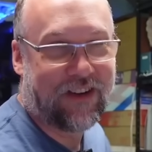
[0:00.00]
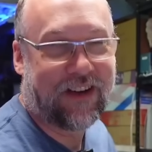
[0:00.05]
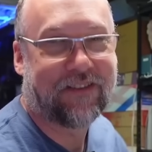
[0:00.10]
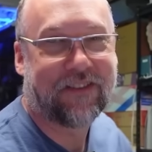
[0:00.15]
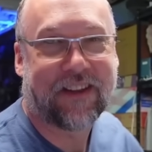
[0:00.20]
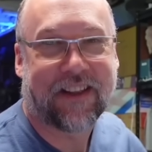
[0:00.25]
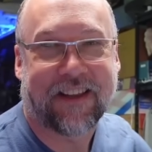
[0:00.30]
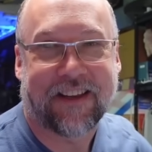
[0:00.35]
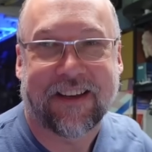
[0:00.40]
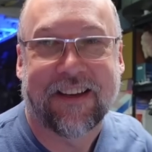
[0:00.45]
and
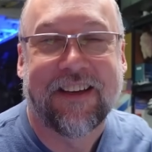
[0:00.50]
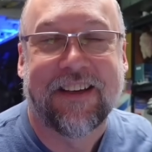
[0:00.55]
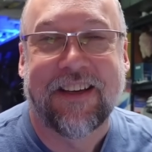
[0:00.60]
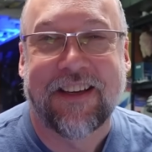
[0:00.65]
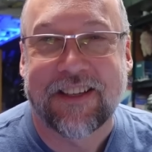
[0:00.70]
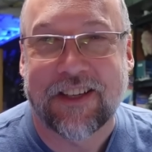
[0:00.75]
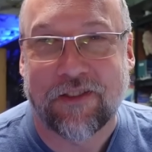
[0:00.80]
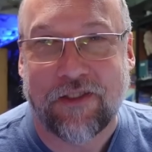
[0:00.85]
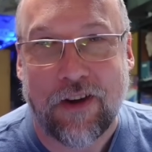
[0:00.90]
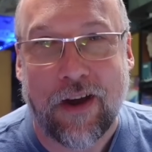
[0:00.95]
everything.
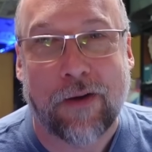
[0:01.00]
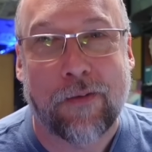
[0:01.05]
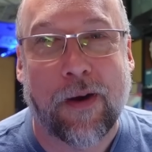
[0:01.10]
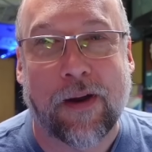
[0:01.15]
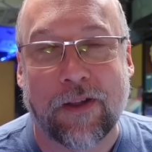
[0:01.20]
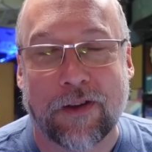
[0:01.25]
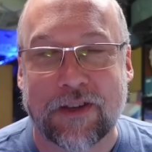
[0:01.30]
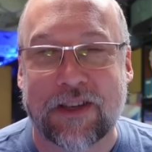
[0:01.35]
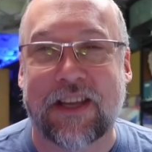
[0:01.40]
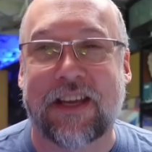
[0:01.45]
So if you had one
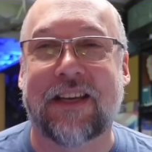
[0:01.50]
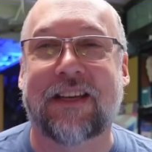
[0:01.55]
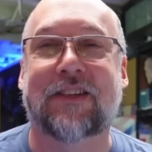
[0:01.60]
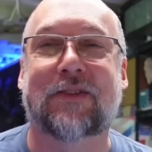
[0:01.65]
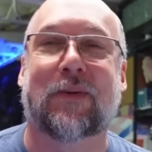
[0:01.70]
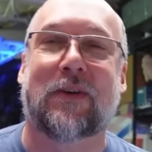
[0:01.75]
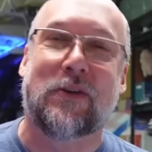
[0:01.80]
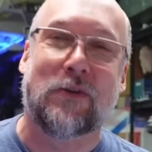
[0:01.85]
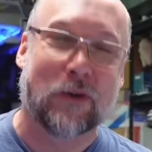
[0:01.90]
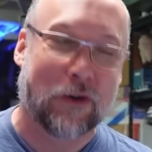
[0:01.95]
of those
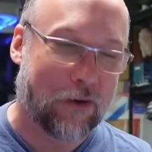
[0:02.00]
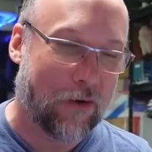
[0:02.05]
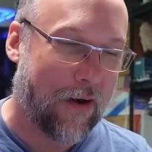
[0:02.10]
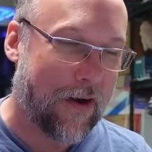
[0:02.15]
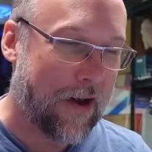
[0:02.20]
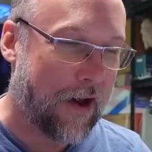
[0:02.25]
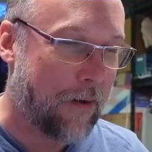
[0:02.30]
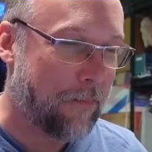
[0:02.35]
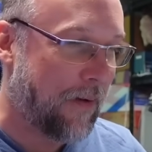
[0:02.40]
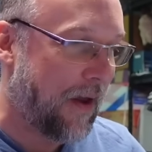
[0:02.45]
things when you were
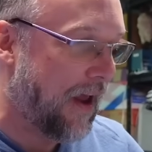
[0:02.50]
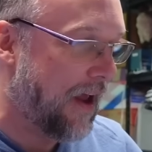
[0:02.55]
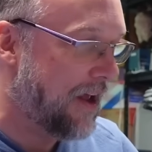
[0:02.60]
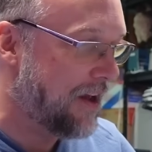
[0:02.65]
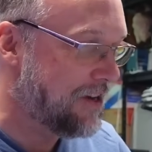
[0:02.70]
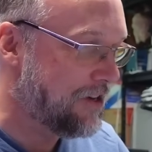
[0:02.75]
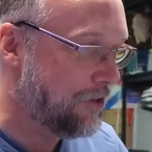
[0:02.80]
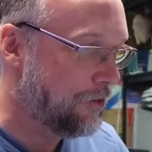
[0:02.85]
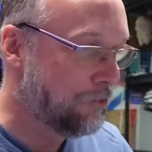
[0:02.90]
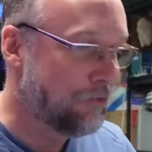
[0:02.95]
growing up
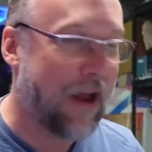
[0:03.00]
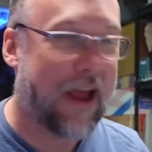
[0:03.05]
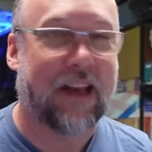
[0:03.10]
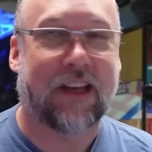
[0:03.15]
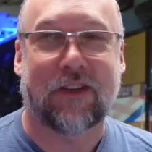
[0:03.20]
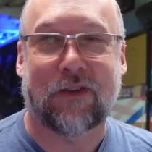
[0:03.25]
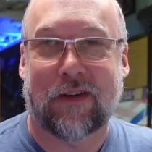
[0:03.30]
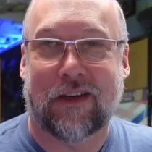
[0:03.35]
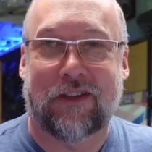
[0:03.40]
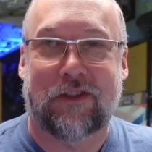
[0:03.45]
and you ran
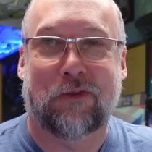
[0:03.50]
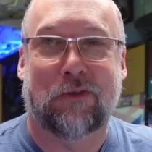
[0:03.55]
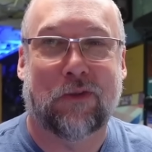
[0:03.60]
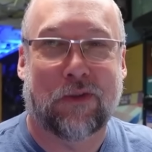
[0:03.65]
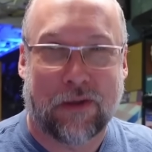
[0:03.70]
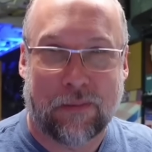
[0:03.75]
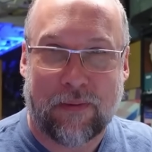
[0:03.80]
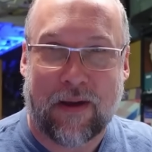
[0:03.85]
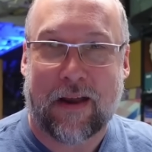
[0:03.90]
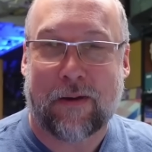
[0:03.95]
into issues
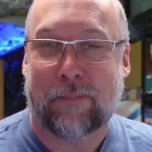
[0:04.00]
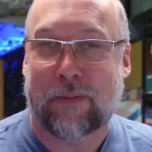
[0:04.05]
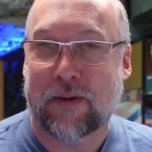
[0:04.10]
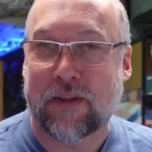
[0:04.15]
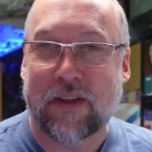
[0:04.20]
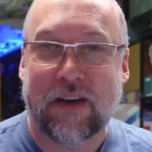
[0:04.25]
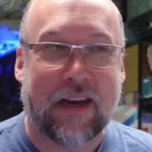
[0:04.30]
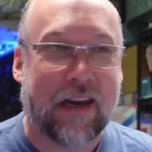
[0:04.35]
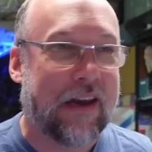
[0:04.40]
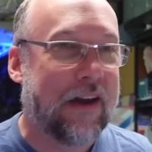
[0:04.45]
with the
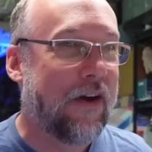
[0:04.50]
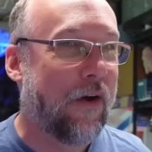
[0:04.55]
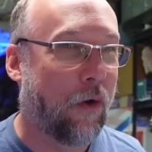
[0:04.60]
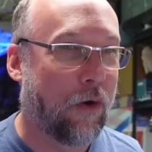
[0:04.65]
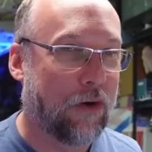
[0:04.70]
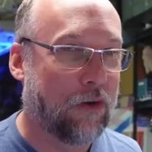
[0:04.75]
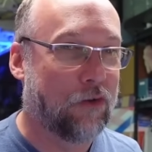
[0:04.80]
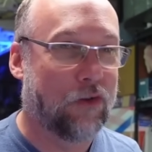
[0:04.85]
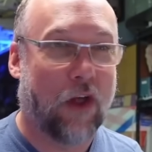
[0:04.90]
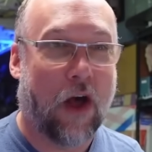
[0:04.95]
compatibility
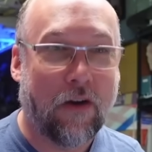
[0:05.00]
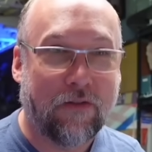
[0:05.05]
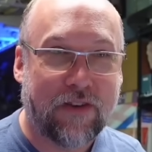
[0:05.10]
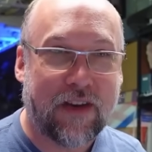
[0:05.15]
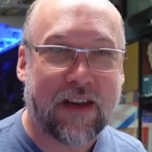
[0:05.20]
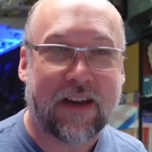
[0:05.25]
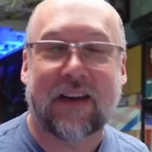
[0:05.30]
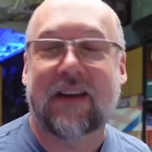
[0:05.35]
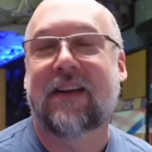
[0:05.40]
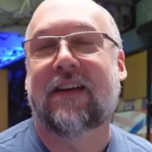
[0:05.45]
or you
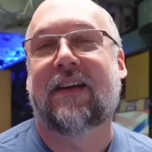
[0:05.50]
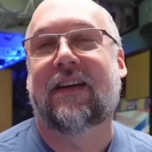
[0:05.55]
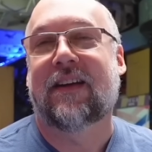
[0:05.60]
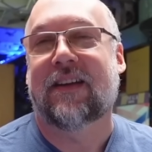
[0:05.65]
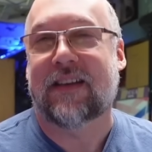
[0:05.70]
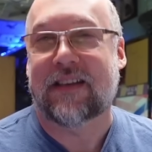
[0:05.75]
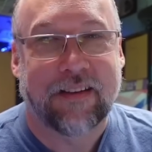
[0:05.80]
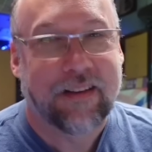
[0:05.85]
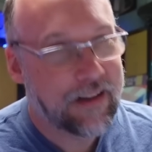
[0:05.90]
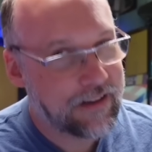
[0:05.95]
loved it,
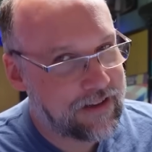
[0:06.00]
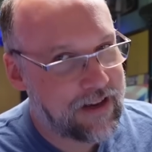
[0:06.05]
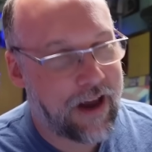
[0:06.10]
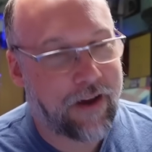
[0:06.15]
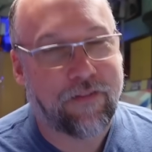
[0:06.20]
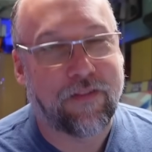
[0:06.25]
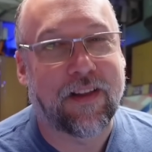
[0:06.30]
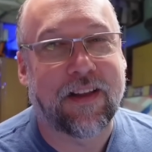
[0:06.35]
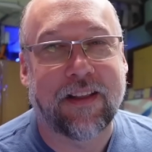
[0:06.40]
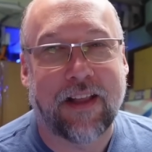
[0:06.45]

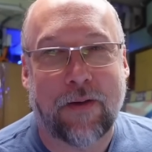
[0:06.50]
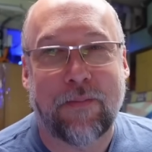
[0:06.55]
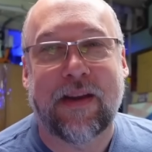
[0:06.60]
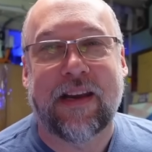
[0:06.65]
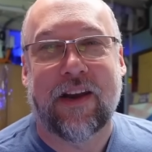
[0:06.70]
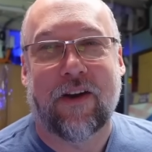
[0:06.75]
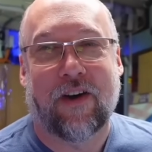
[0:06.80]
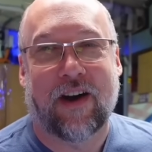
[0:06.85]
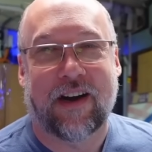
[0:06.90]
definitely let me know.